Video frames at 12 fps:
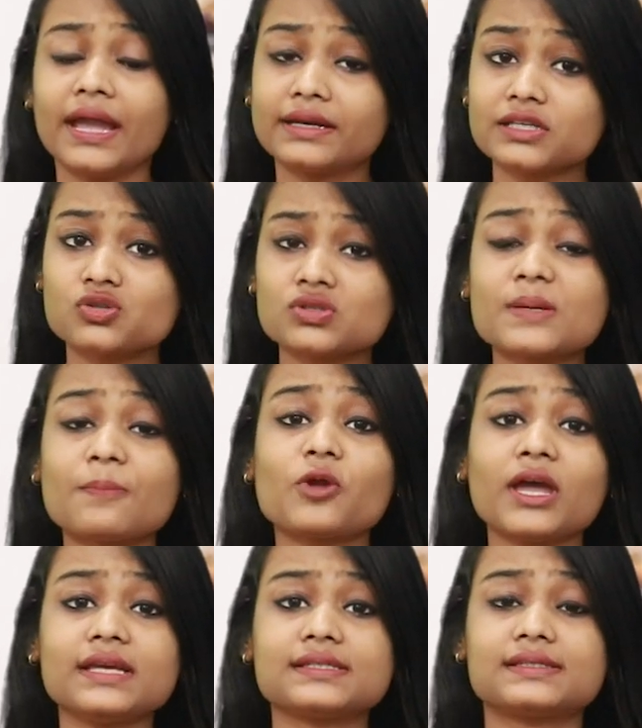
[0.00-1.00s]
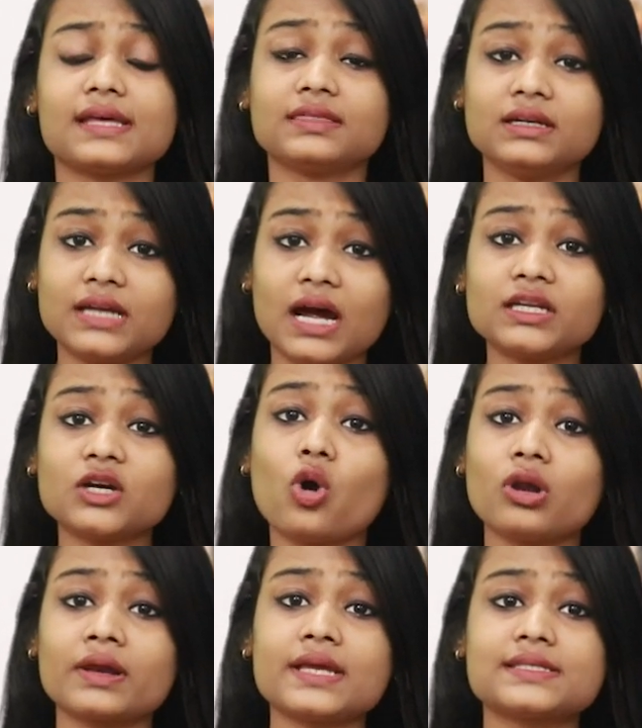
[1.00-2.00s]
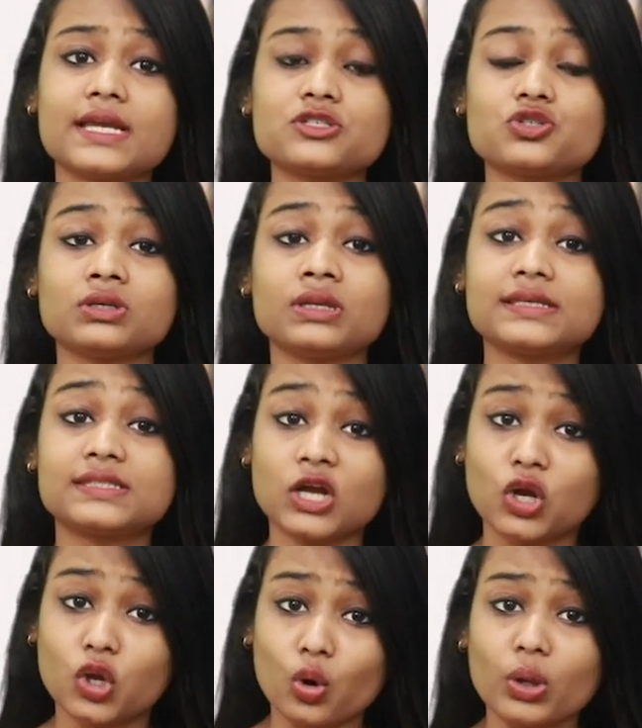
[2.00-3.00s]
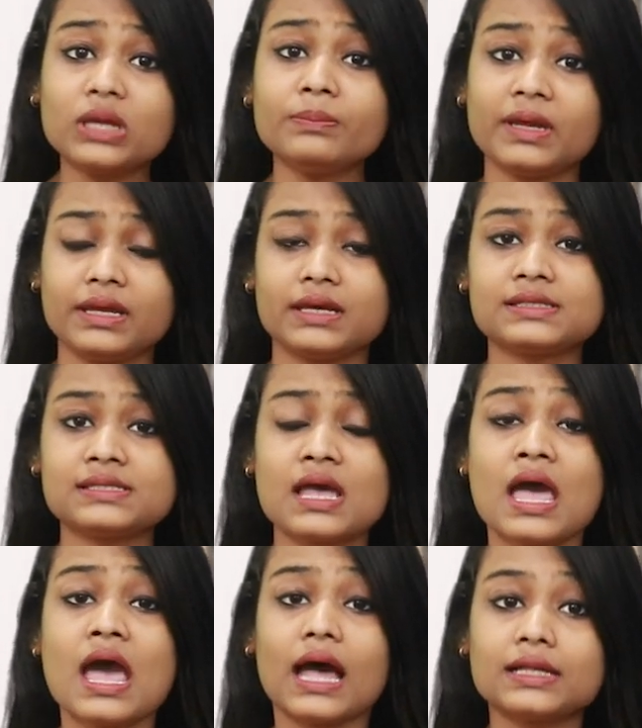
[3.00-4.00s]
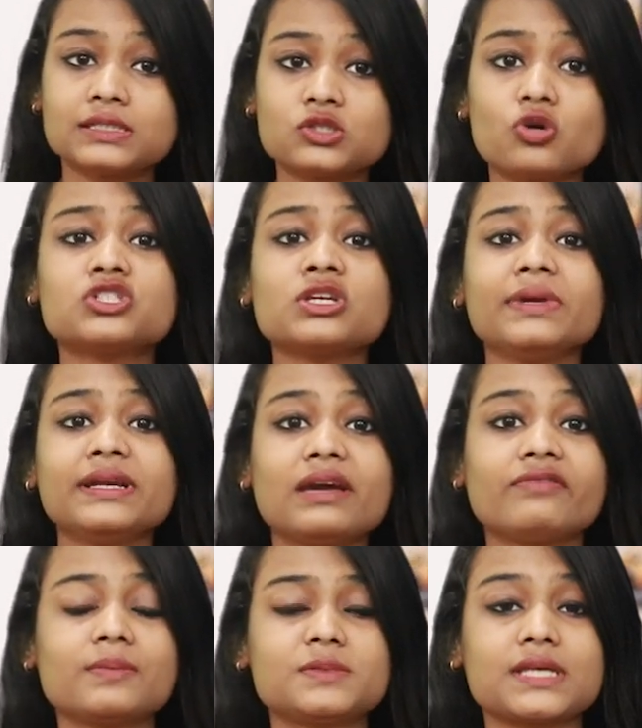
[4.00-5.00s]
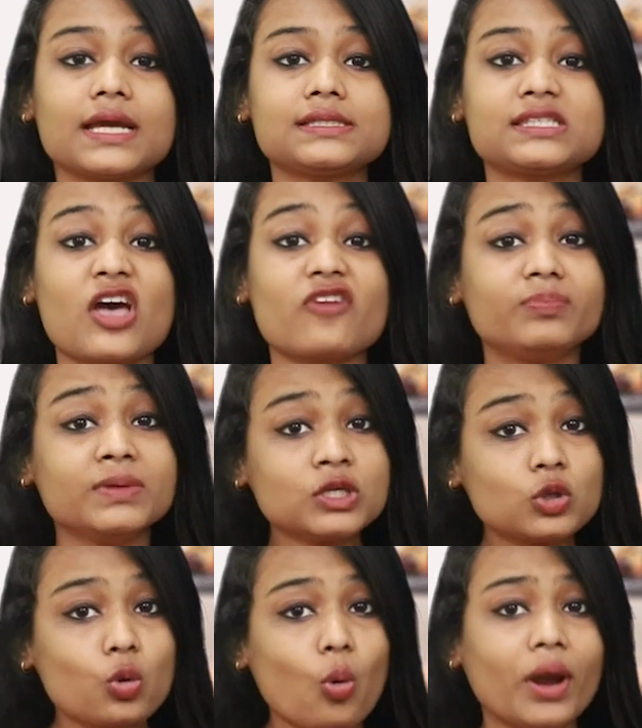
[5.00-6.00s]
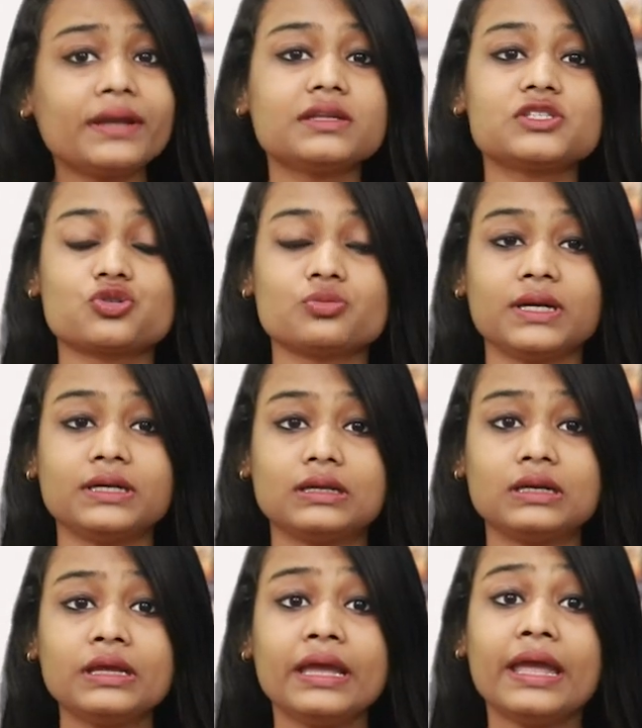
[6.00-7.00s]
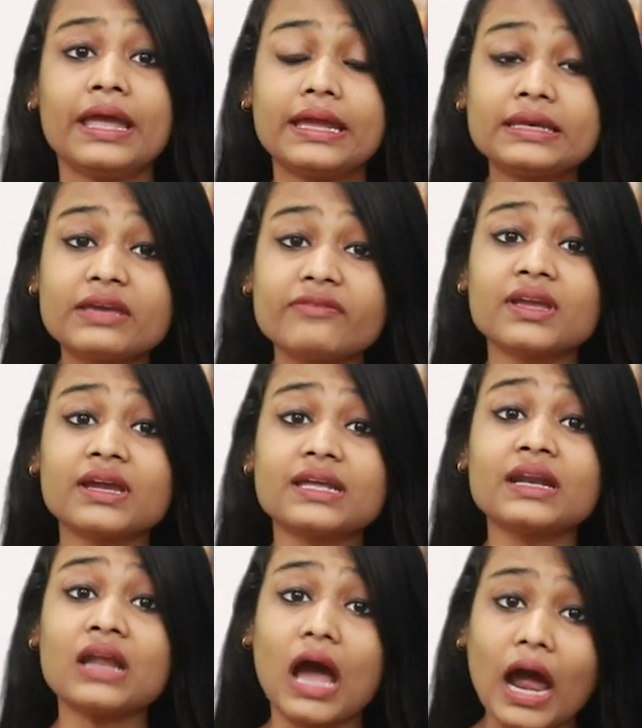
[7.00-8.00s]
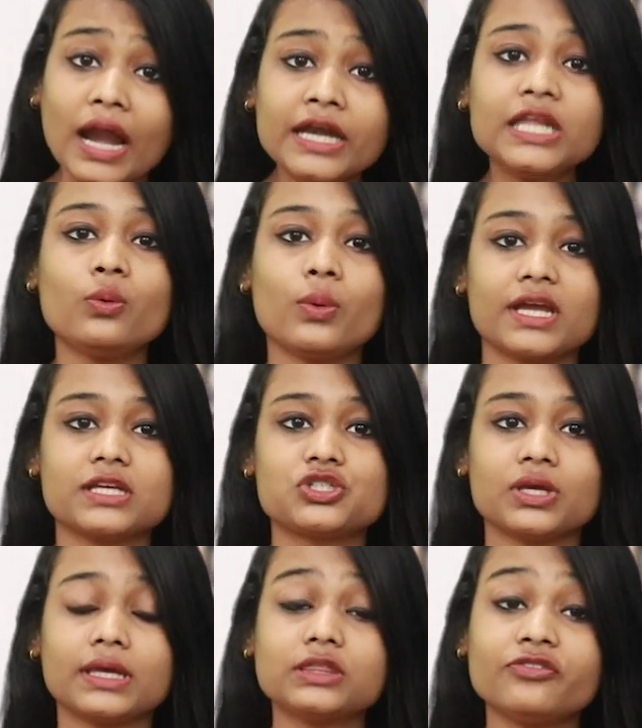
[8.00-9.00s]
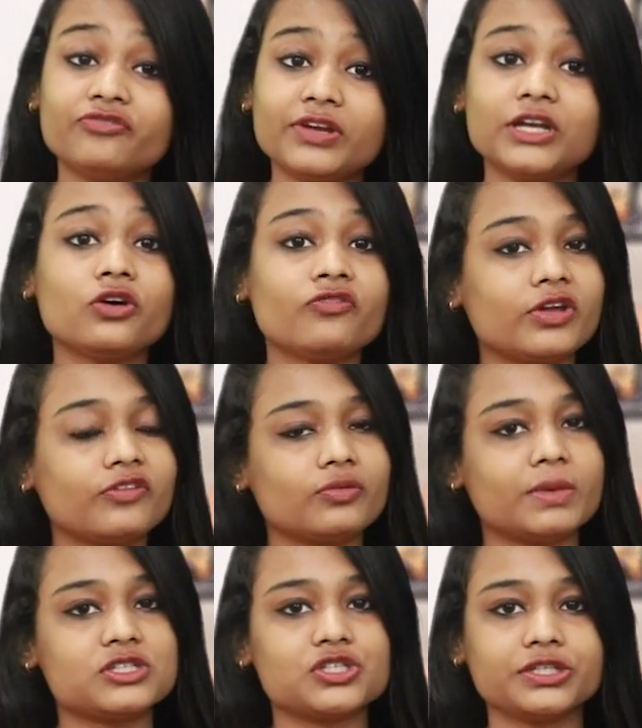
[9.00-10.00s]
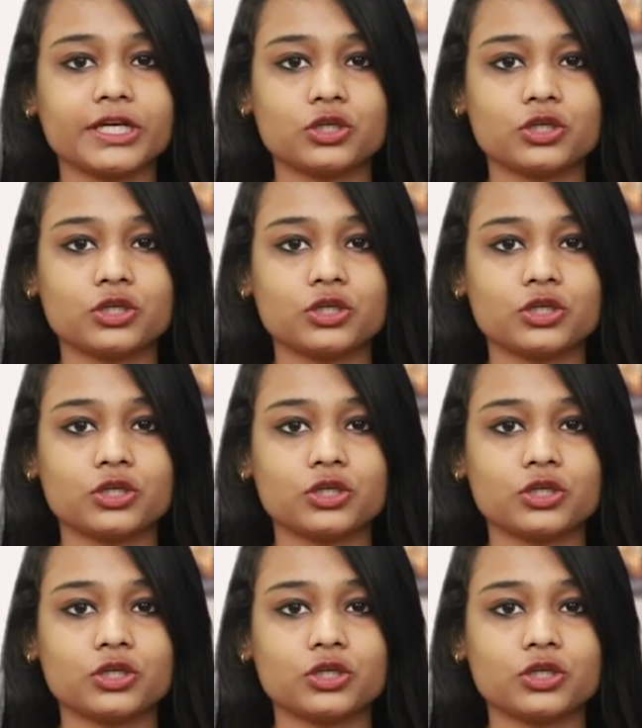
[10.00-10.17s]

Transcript: It is no surprise that the data colonization is a growing menace and social media websites have been quite instrumental in giving it an undue edge in the field of information